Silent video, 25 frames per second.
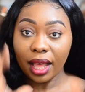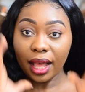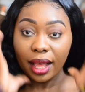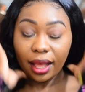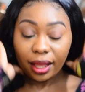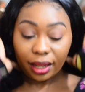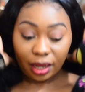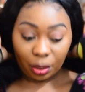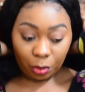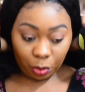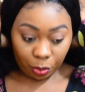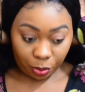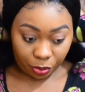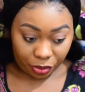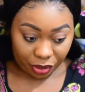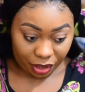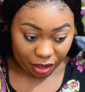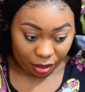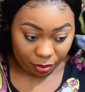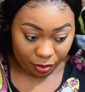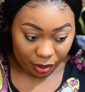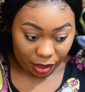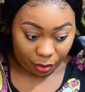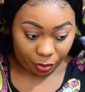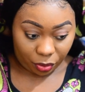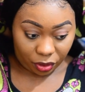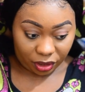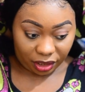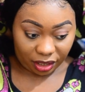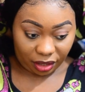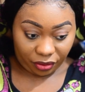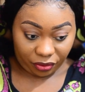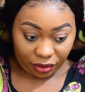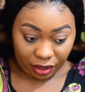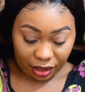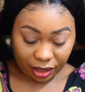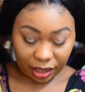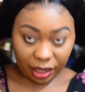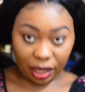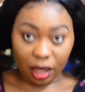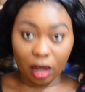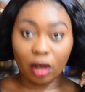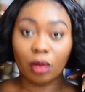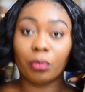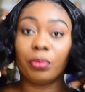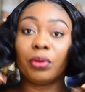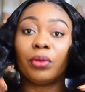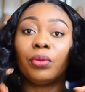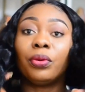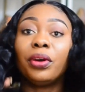And let me bring it back. But definitely
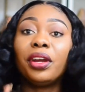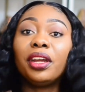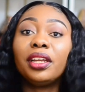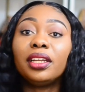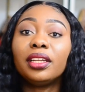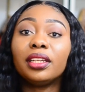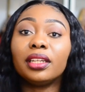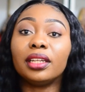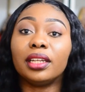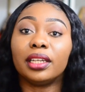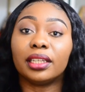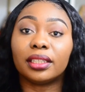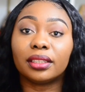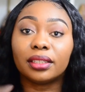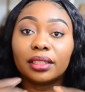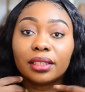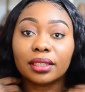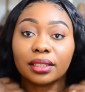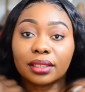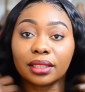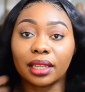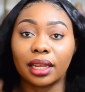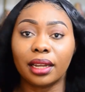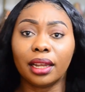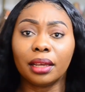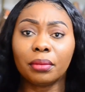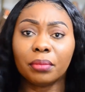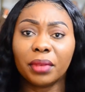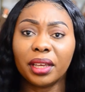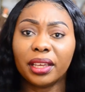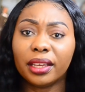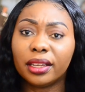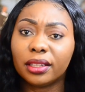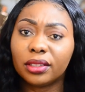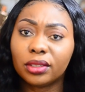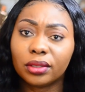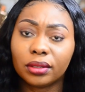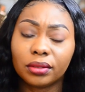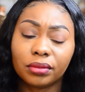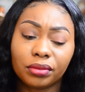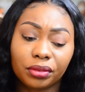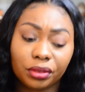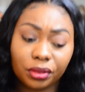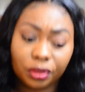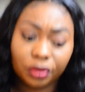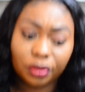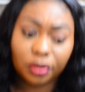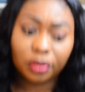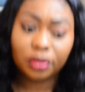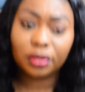I'll be wearing it like this. I like my hair to the
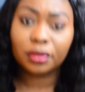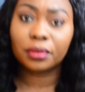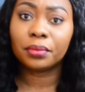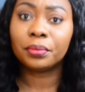front.